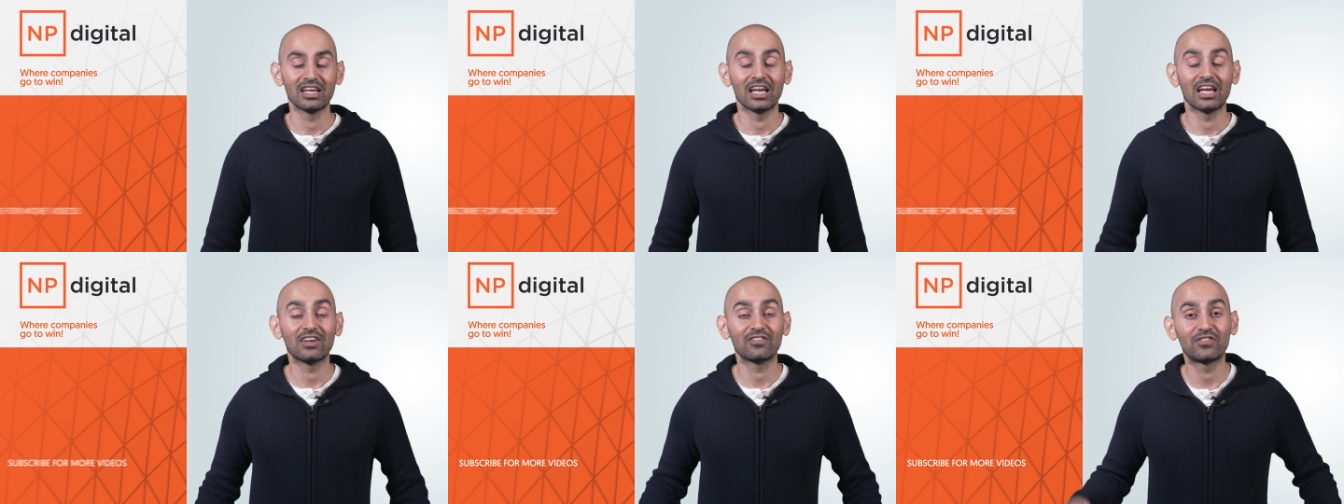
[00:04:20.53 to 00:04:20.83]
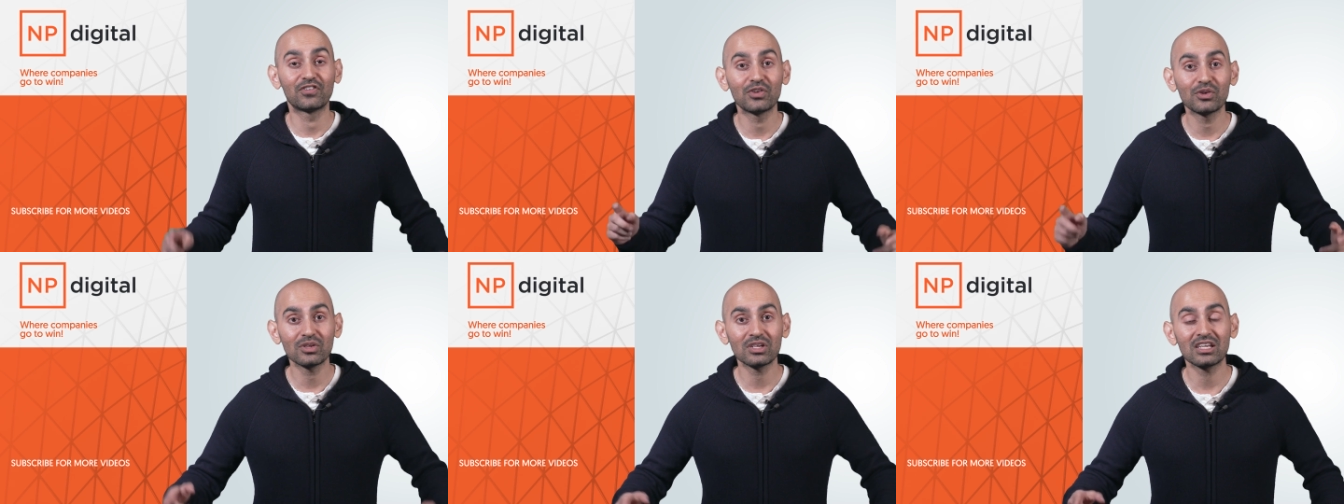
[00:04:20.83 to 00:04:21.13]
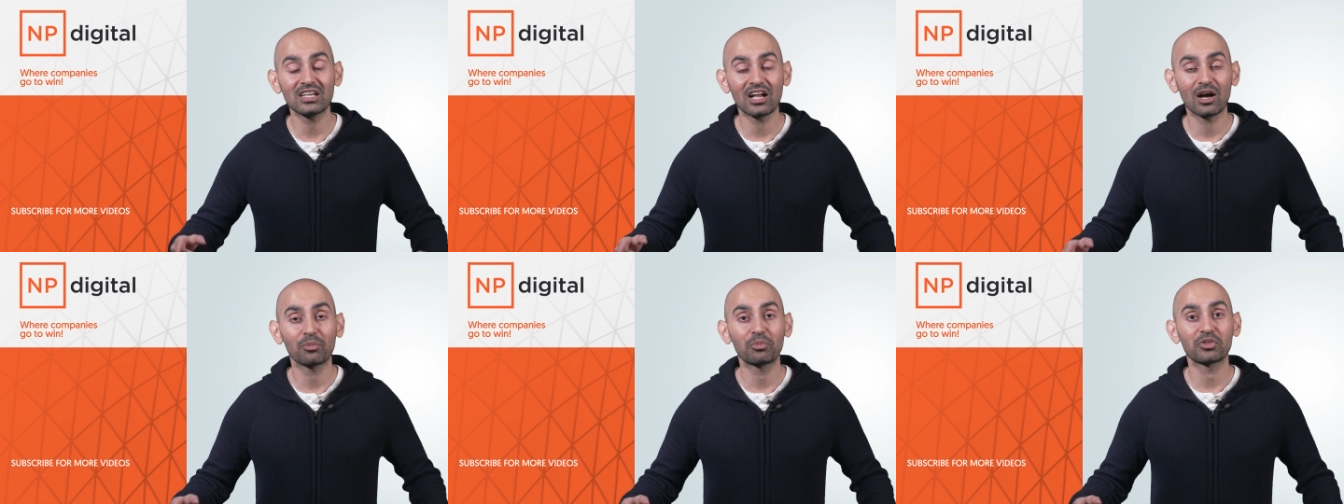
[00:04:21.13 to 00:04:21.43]
If you
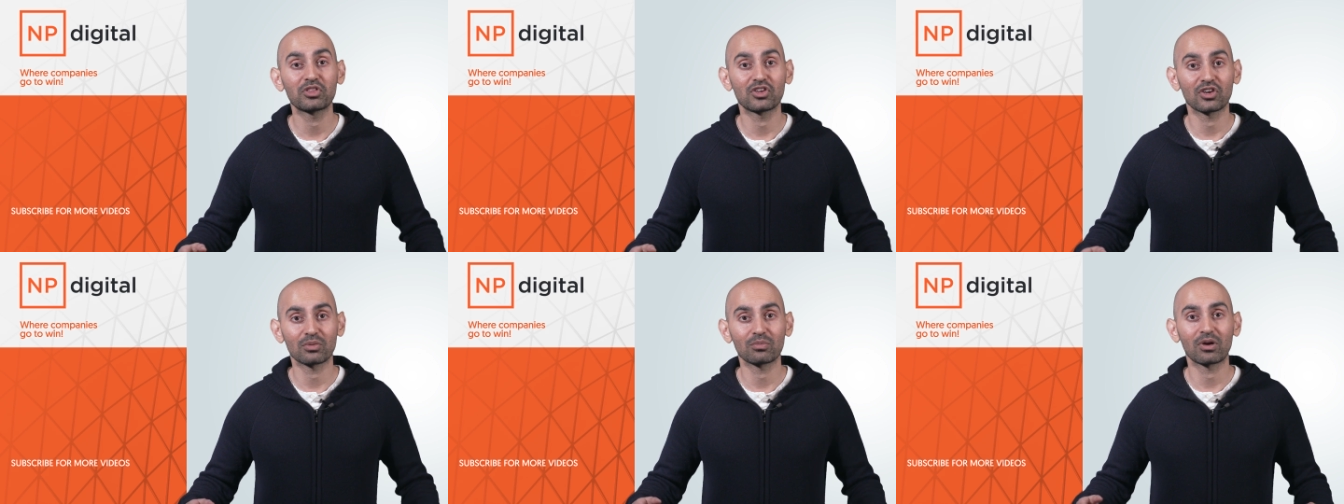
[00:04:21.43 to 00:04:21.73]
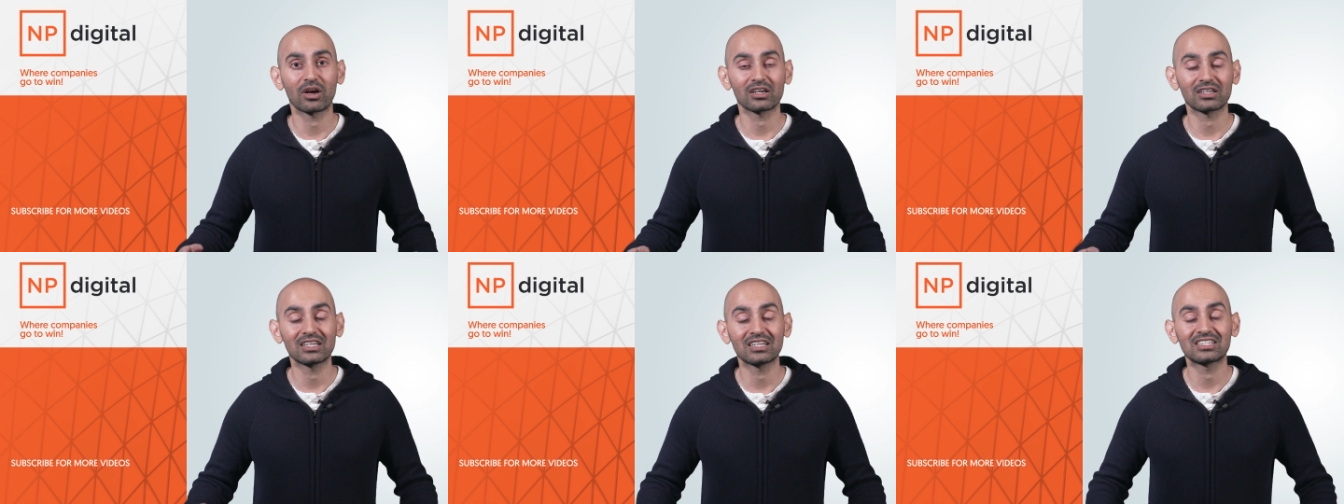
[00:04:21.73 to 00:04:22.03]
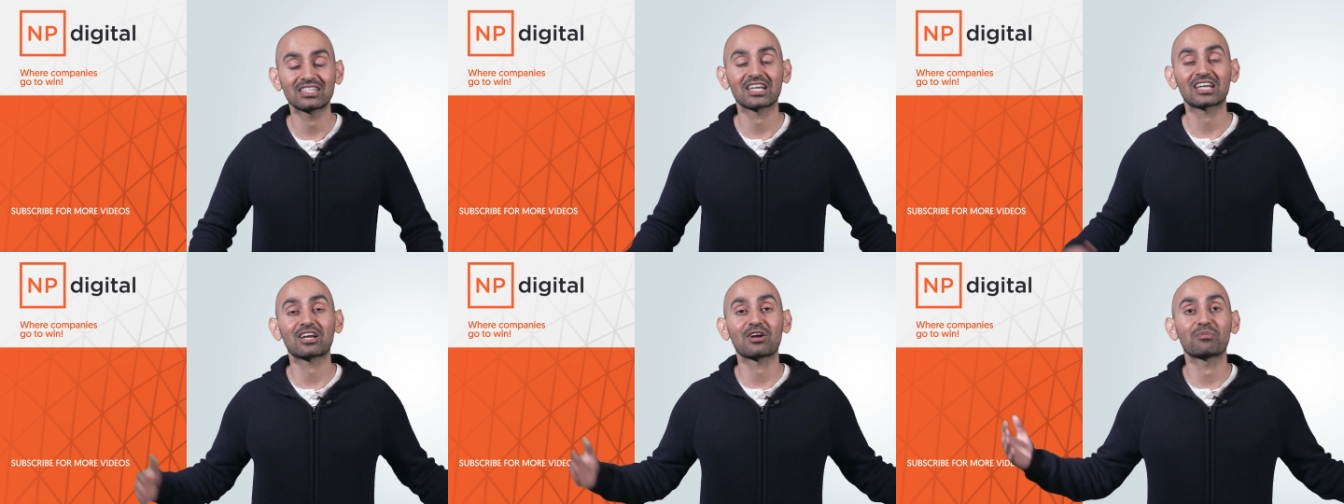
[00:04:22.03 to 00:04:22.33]
need help with your marketing,
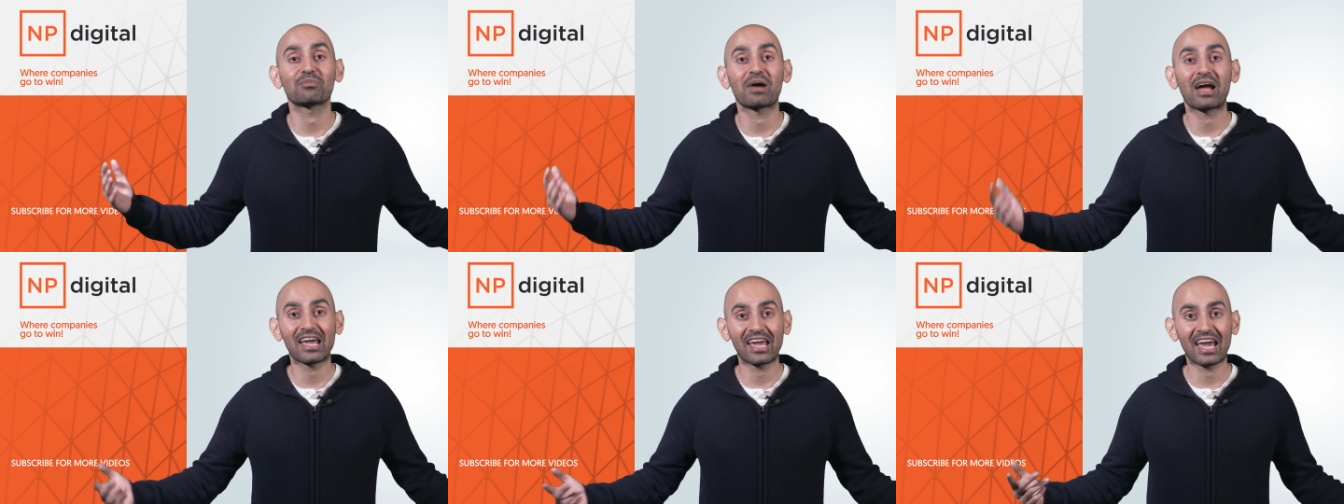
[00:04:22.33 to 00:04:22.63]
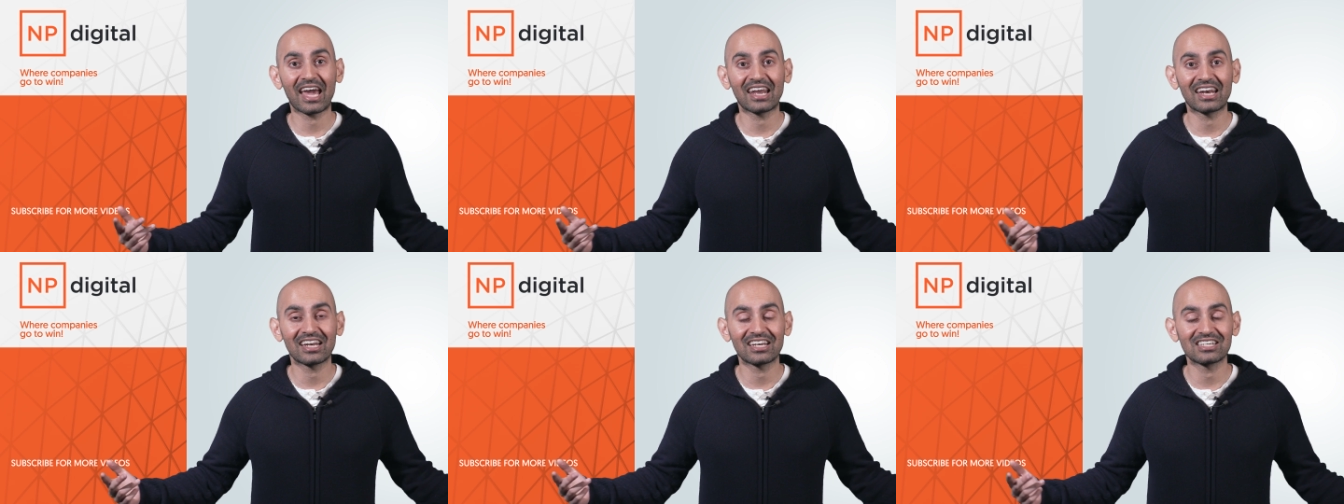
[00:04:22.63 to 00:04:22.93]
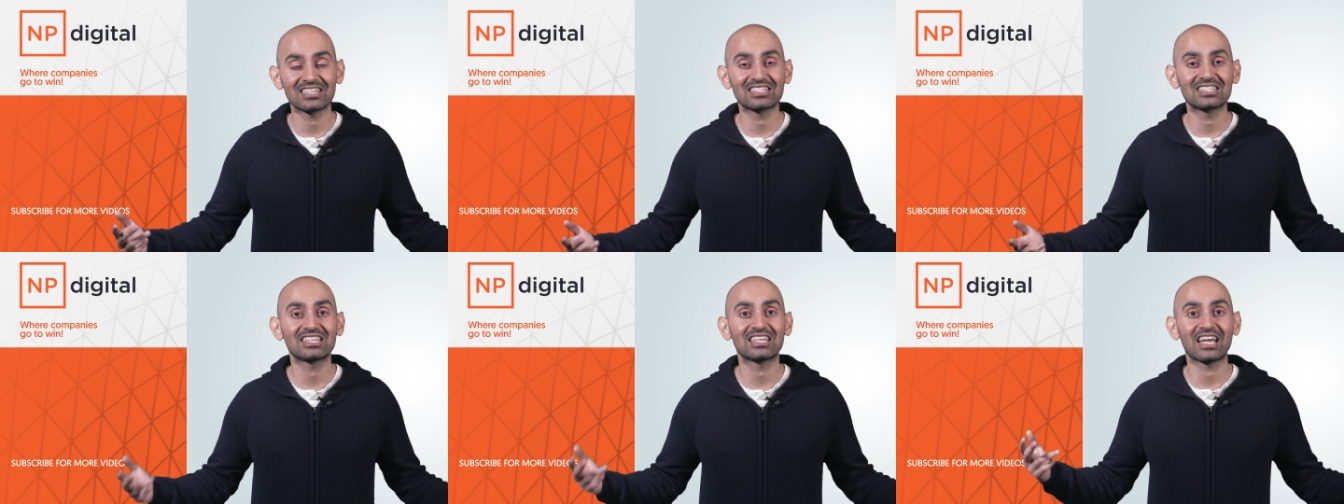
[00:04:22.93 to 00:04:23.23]
check out my ad
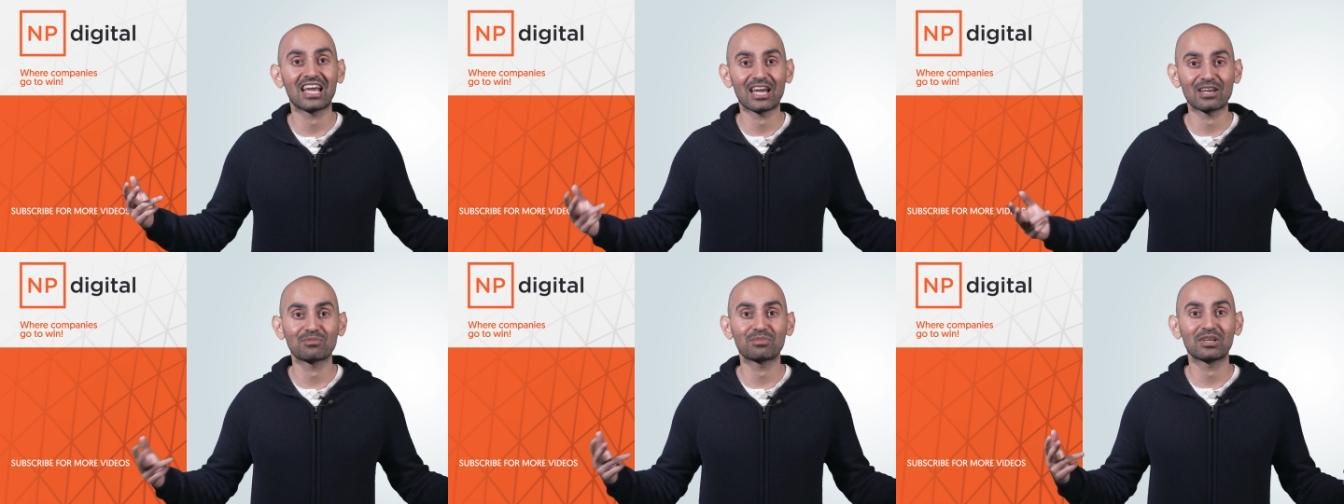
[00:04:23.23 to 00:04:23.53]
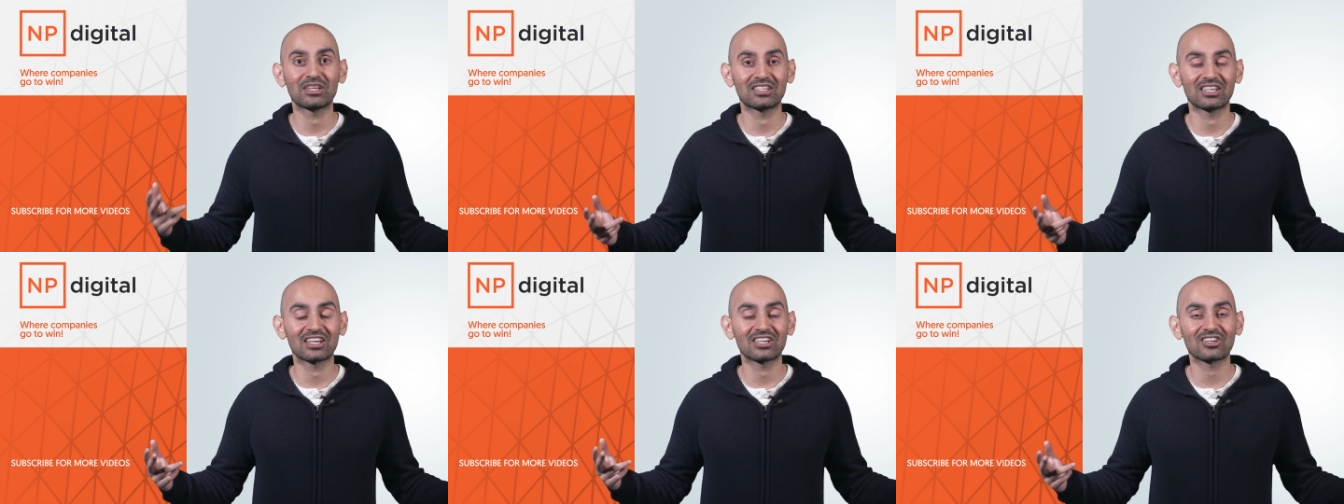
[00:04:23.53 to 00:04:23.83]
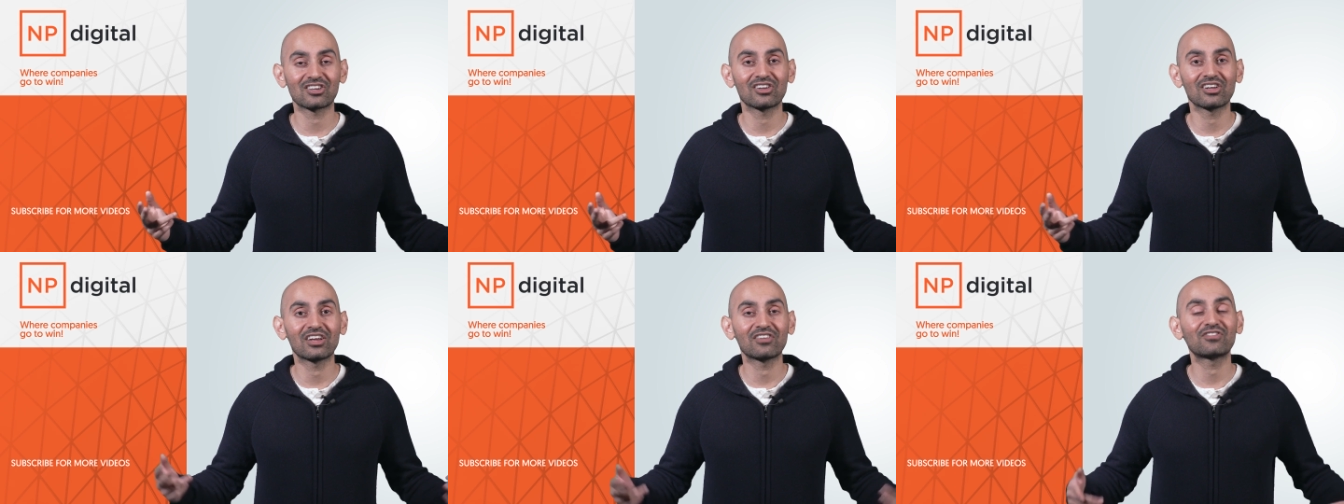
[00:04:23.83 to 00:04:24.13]
agency, NP Digital.